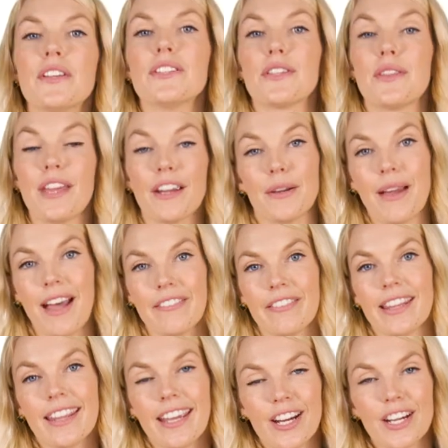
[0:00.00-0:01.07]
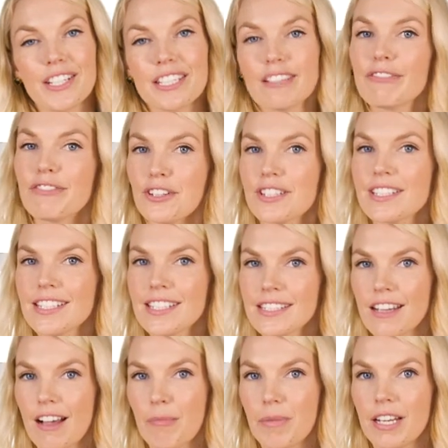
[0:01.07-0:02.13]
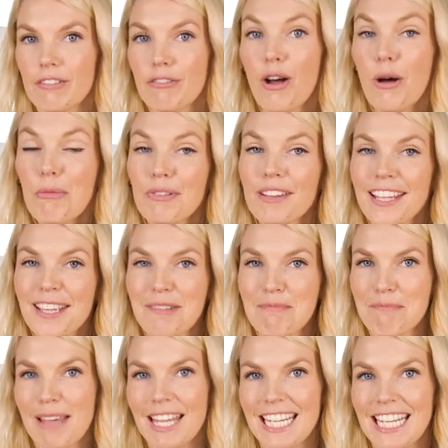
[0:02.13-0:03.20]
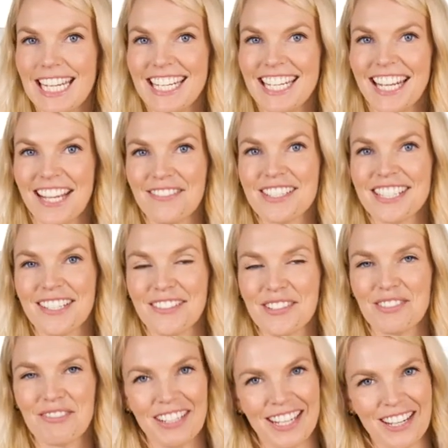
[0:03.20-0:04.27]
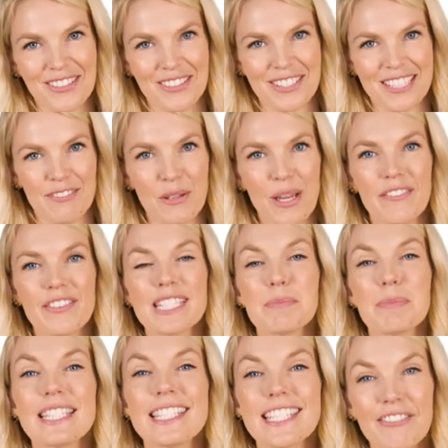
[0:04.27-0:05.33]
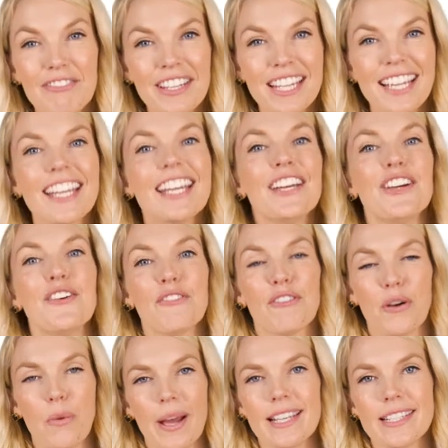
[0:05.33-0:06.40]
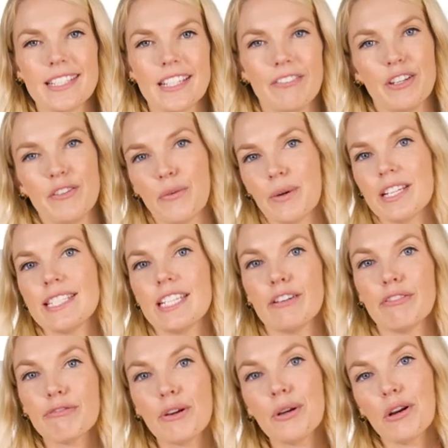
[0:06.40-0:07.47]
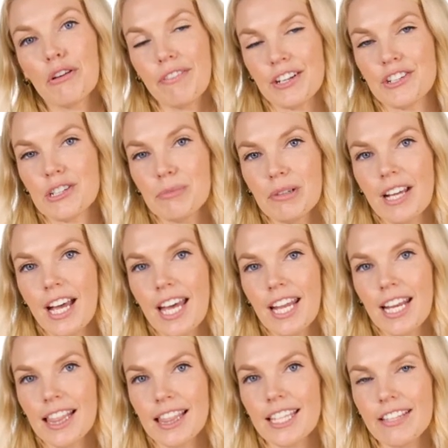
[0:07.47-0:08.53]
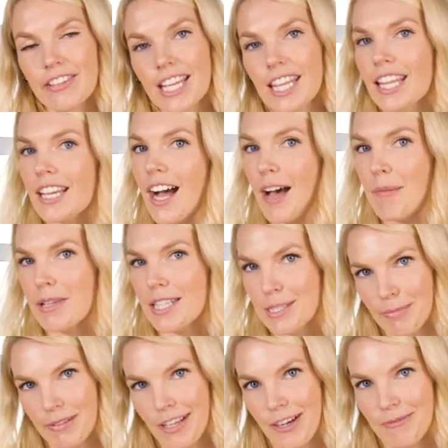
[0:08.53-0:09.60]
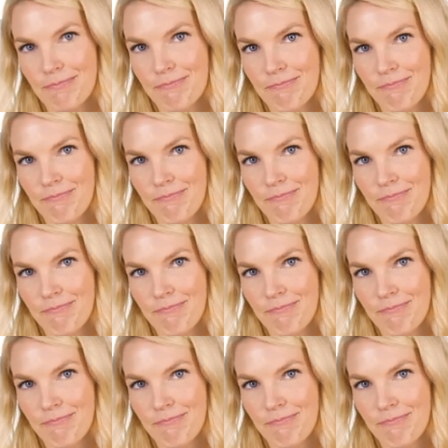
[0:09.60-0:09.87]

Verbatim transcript: So there you have it. There is the first installment of hopefully many knife skills videos. If you have a specific request and you wanna see a fruit or vegetable cut, leave it in the comments below.